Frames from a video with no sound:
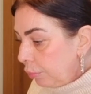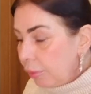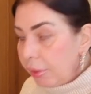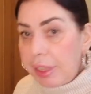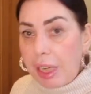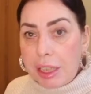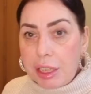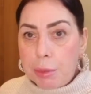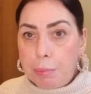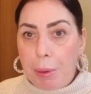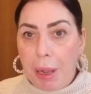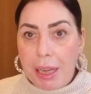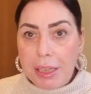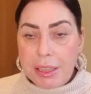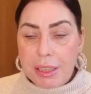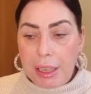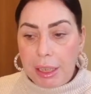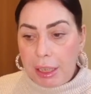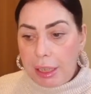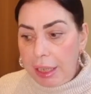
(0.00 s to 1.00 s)
that's
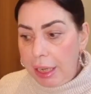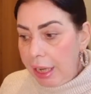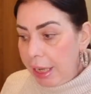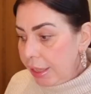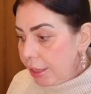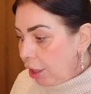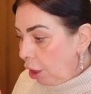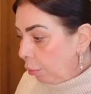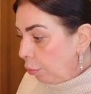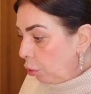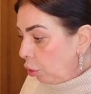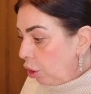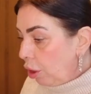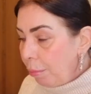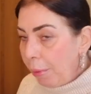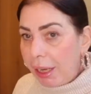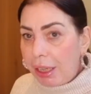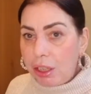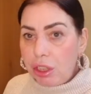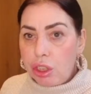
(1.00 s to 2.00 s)
basically it. I'm going
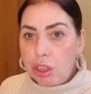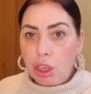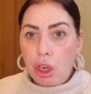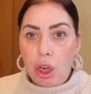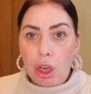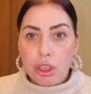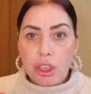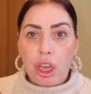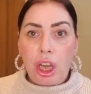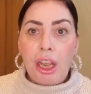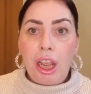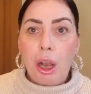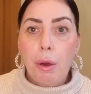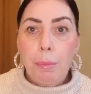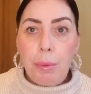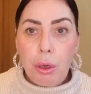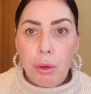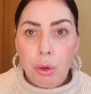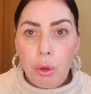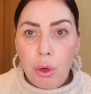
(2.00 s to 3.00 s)
to make a start. I
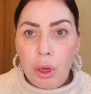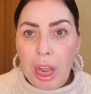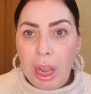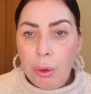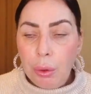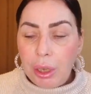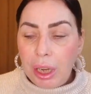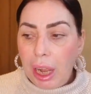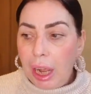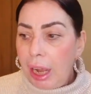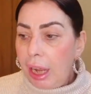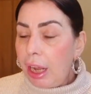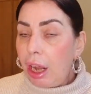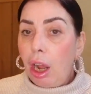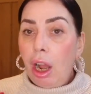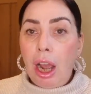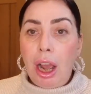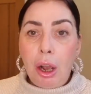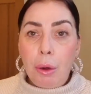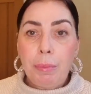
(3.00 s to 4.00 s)
hope you're all okay.
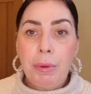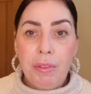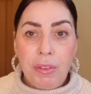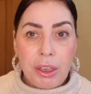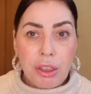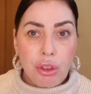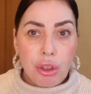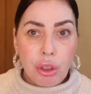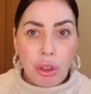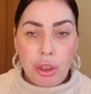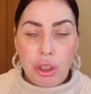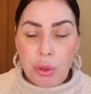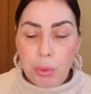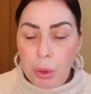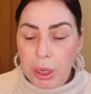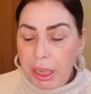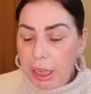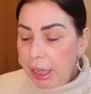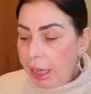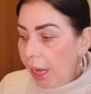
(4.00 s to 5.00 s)
I hope you've enjoyed your
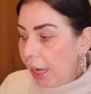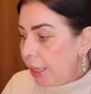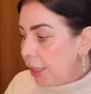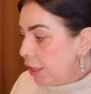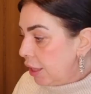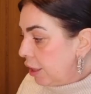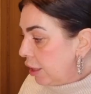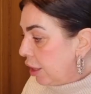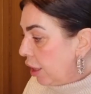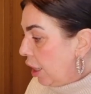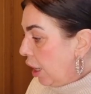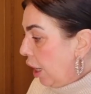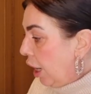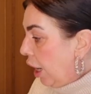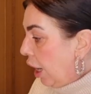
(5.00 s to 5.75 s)
weekend.